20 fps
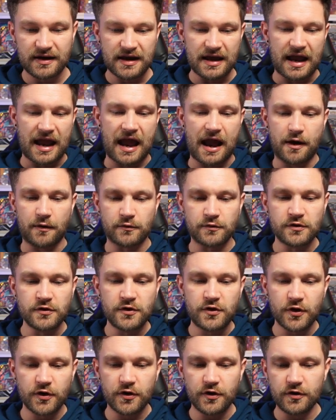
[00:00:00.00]

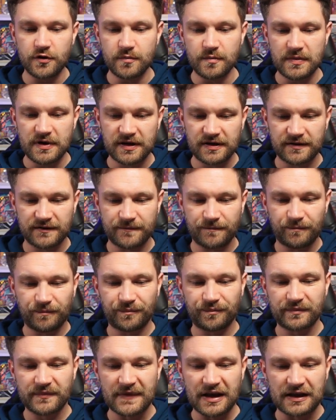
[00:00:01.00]
Houndoom.
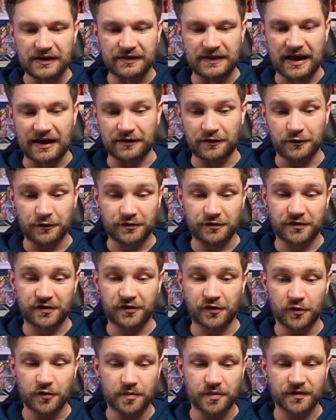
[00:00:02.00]
That looks
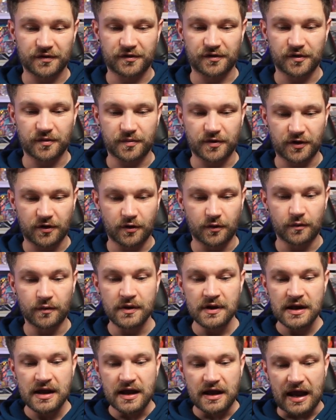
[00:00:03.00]
super, super cool.
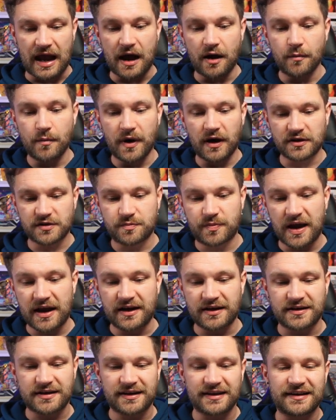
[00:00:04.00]
How much
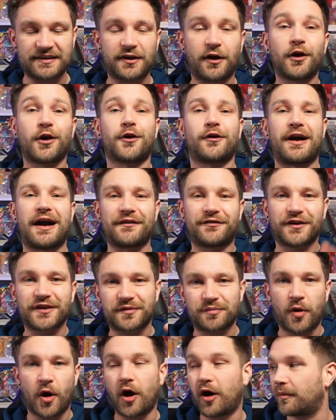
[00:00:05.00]
better do these
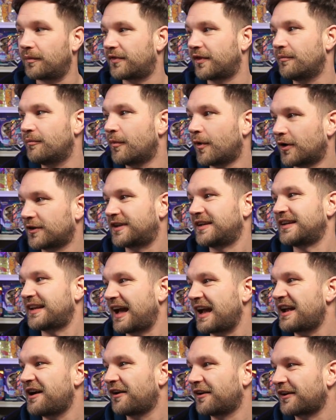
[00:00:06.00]
holographics pop than modern
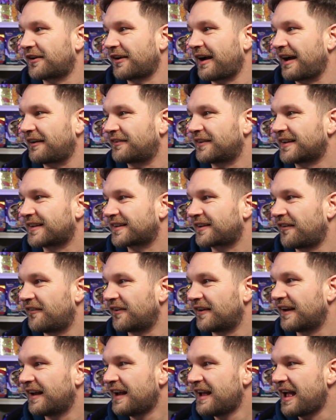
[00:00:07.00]
day holographics? Come
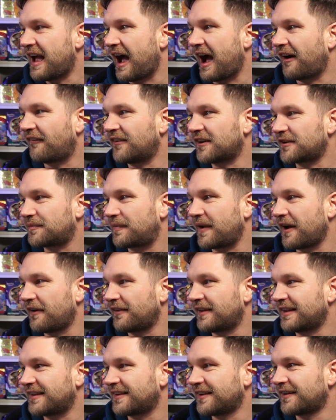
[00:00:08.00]
on, how much better
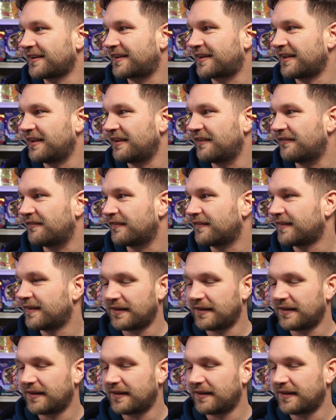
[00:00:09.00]
are these? Look at them.